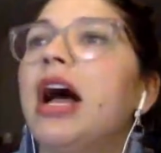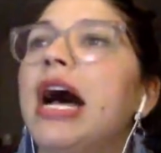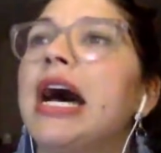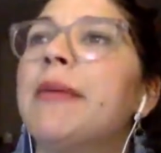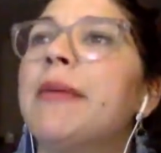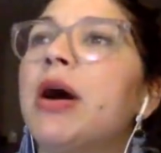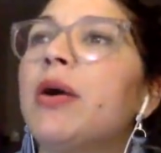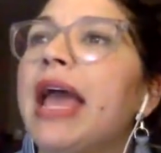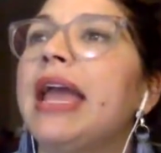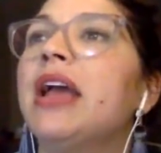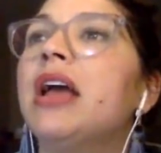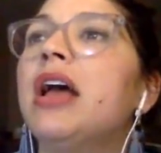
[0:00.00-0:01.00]

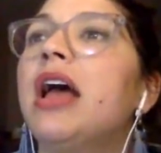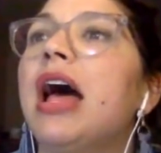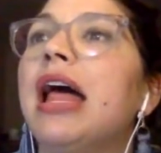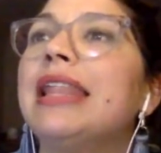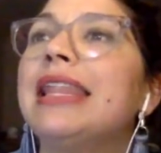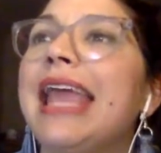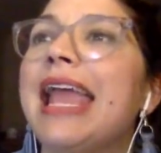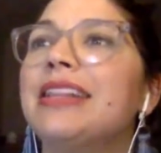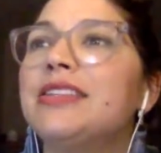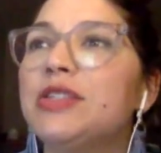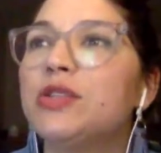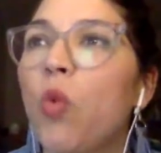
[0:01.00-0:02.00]
Okay,
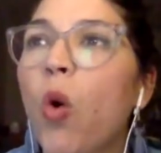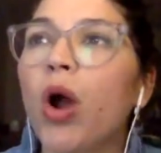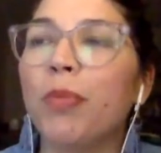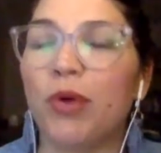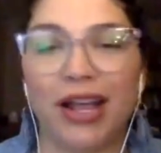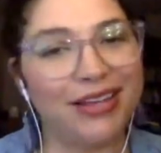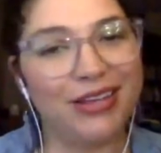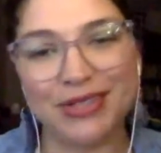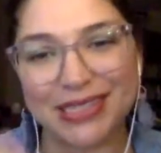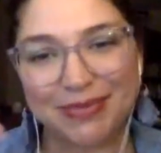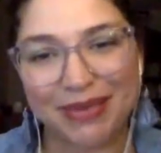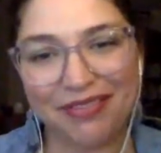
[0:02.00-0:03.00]
Leanne Swarbrick, who
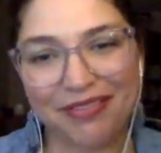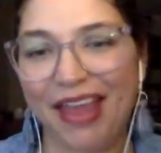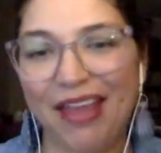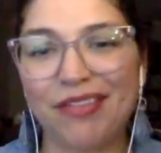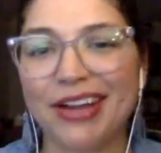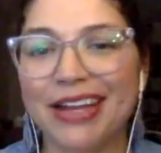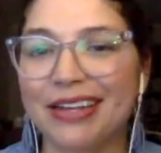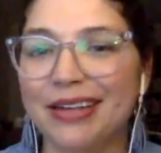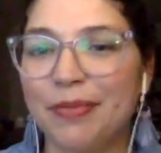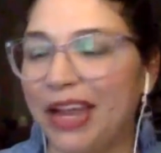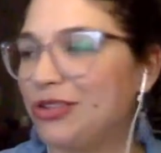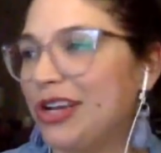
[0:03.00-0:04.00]
is my favorite
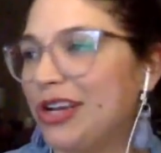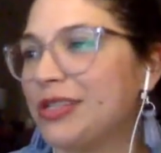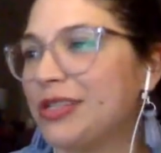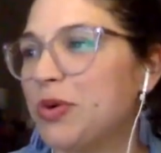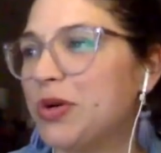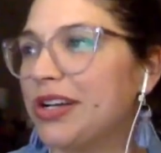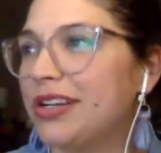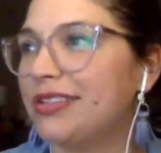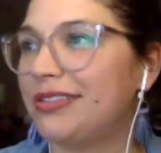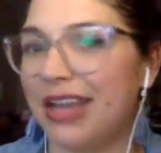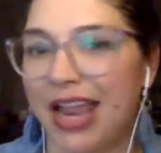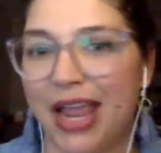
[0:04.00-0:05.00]
Patreon
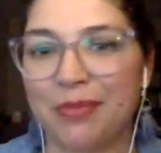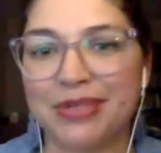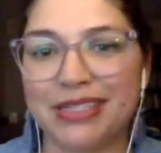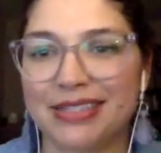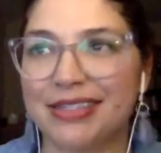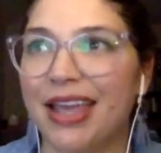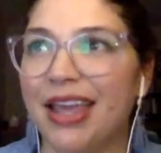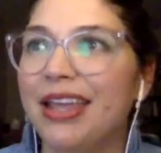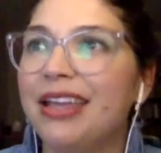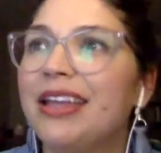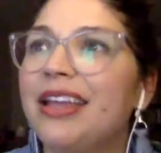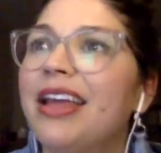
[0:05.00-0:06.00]
supporter name to say.